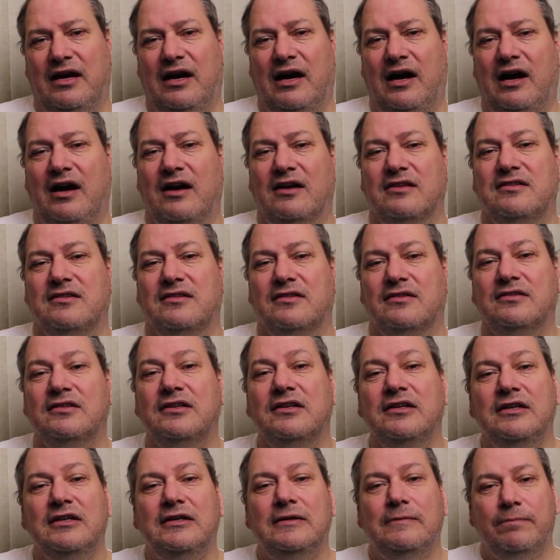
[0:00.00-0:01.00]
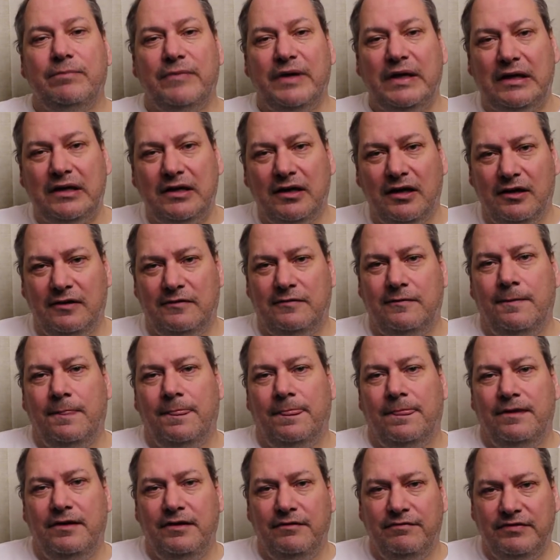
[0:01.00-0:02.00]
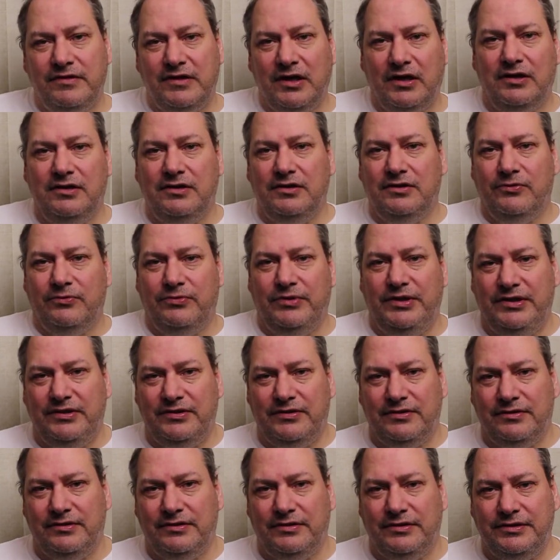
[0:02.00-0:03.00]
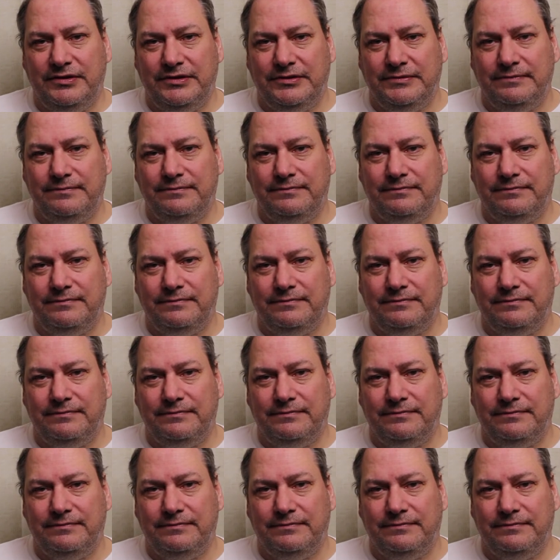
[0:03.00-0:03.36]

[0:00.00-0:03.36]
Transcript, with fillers: answers because you've done the research.